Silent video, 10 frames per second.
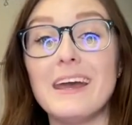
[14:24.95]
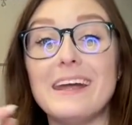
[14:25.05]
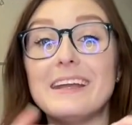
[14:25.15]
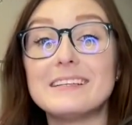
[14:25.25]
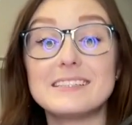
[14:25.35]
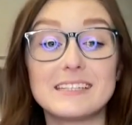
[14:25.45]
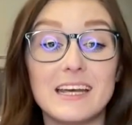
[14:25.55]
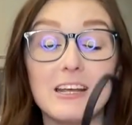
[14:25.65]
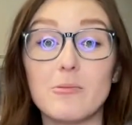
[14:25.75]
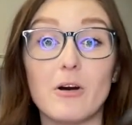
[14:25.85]
It is
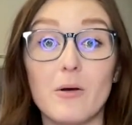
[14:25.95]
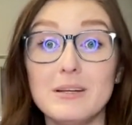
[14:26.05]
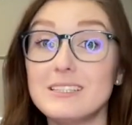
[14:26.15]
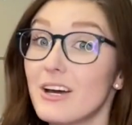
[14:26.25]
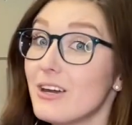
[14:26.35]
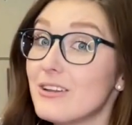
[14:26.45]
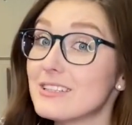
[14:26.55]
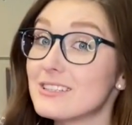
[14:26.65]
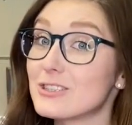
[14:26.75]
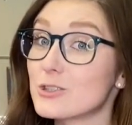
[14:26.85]
skinny, but let me tell you,
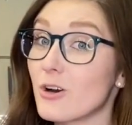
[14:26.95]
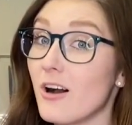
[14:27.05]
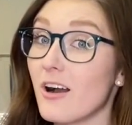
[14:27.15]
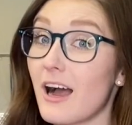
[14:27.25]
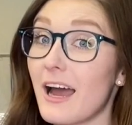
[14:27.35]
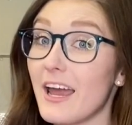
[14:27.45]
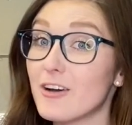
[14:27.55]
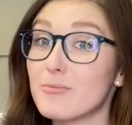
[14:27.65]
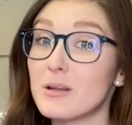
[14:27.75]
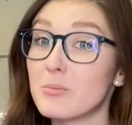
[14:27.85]
this is strong. I
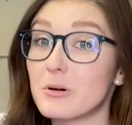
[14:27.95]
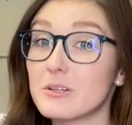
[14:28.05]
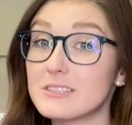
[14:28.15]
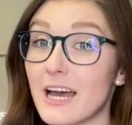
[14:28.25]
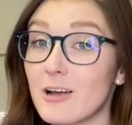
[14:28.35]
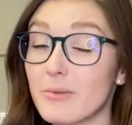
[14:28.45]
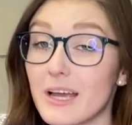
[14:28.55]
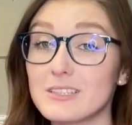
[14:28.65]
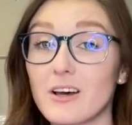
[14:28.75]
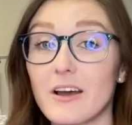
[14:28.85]
have been pulled down by
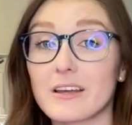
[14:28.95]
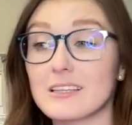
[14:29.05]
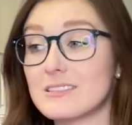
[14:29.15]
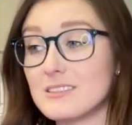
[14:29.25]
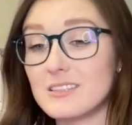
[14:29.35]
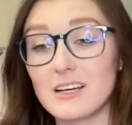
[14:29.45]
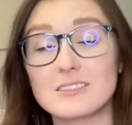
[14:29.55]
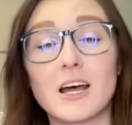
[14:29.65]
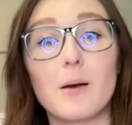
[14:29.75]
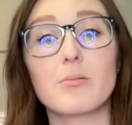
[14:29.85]
a dog. This
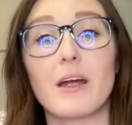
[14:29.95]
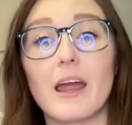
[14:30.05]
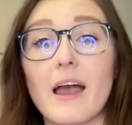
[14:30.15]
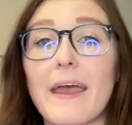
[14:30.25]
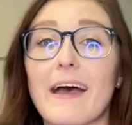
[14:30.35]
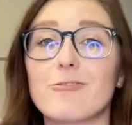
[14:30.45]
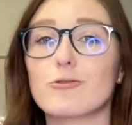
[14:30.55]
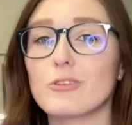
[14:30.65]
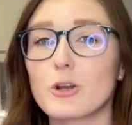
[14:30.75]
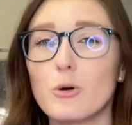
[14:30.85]
does not break. I have
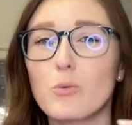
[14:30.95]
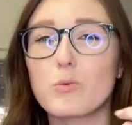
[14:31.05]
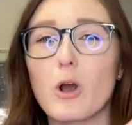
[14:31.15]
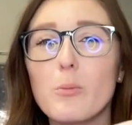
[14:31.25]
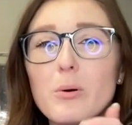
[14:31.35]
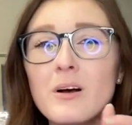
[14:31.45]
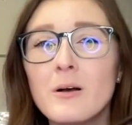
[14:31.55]
little rope